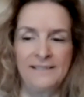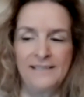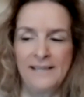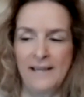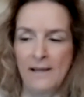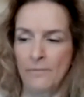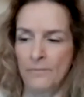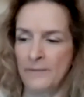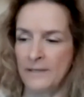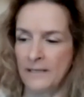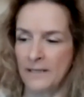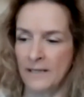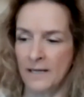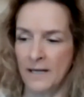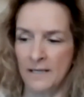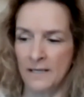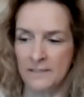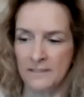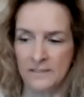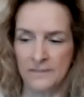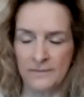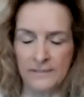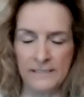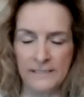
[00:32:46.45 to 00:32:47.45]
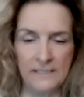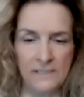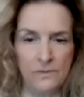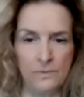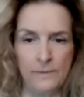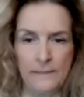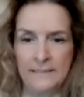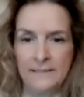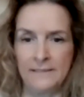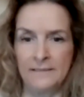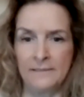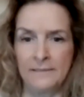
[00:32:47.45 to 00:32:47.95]
yet we incarcerate
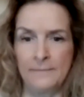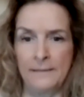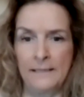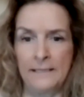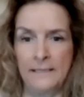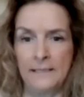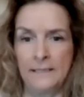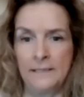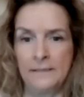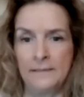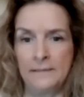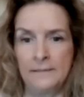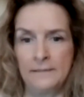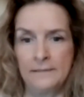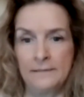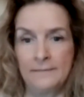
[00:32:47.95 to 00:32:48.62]
twice as many.